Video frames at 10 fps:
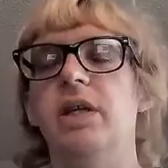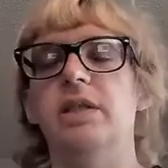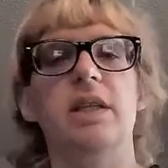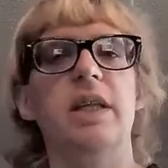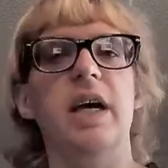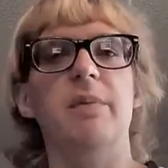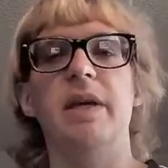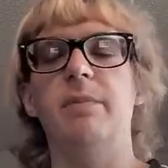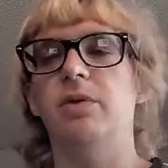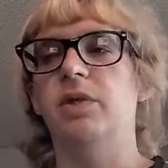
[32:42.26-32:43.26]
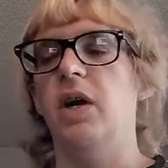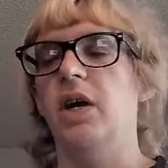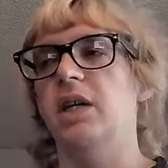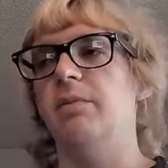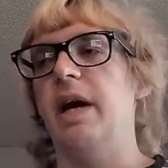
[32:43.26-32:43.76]
doesn't like people
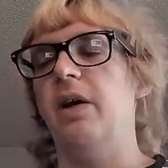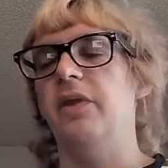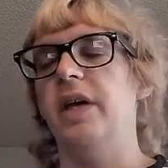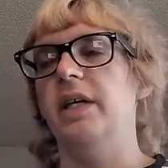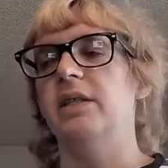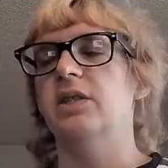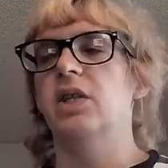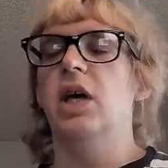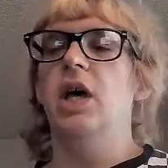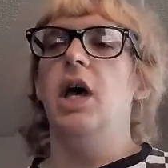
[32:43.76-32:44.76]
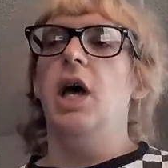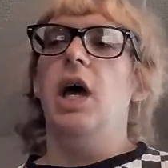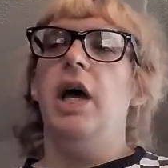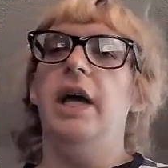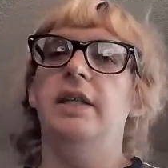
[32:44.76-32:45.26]
talking about things
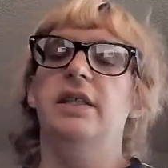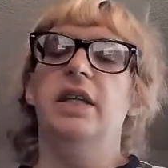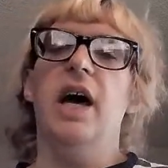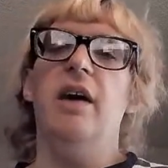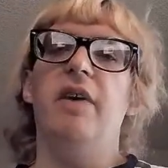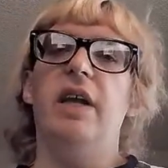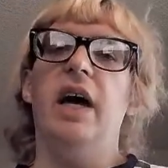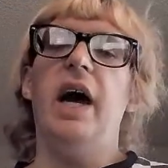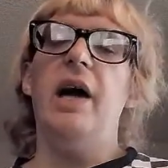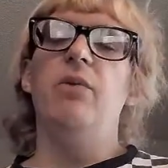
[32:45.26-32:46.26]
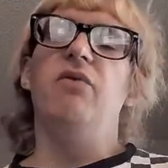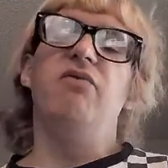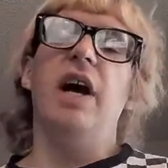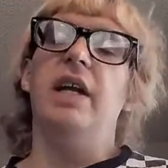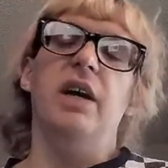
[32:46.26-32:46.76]
and stuff. And I will
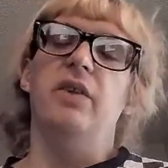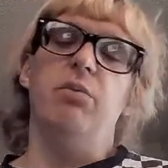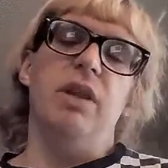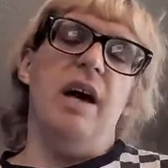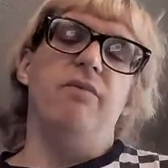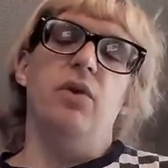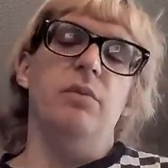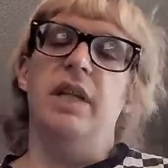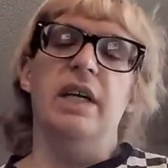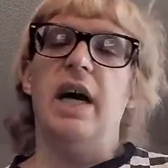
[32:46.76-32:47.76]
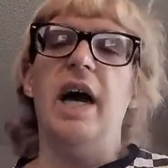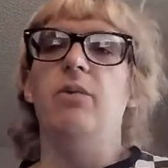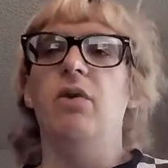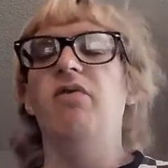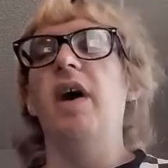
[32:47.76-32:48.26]
find other platforms. Like I
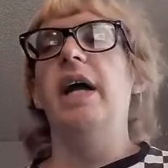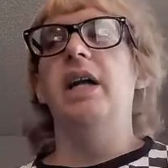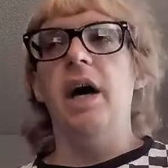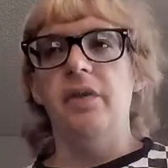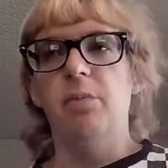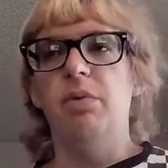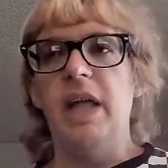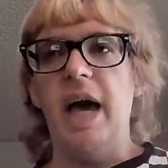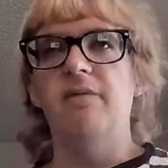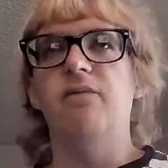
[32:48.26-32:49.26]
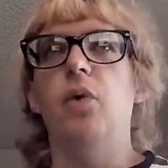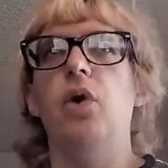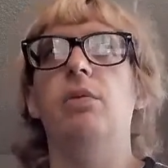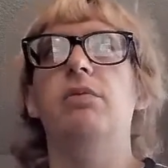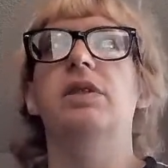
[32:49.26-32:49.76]
will find other
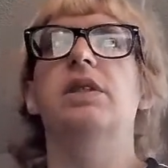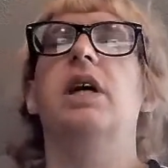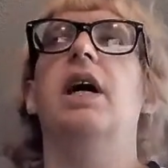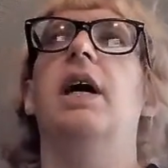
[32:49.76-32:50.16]
platforms